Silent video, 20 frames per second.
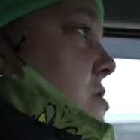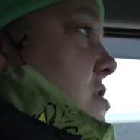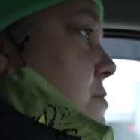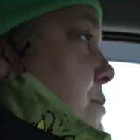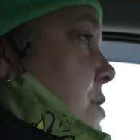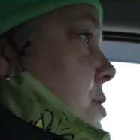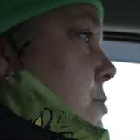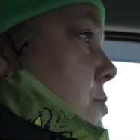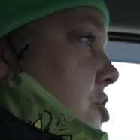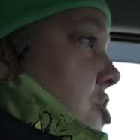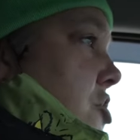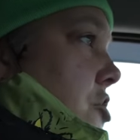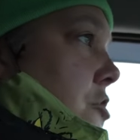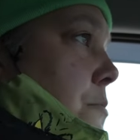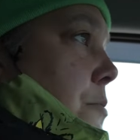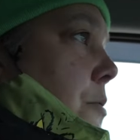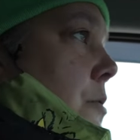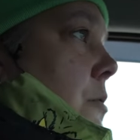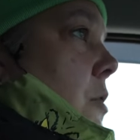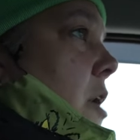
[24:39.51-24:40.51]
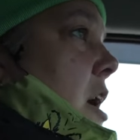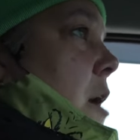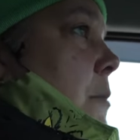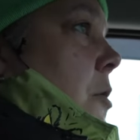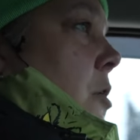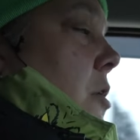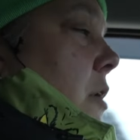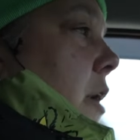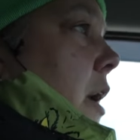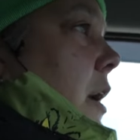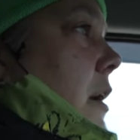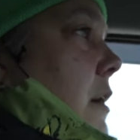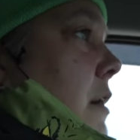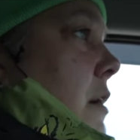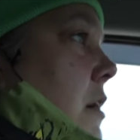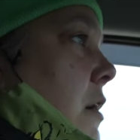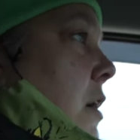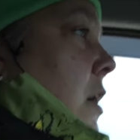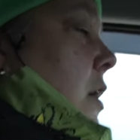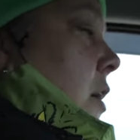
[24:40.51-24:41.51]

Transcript: the boot and shoe program all year.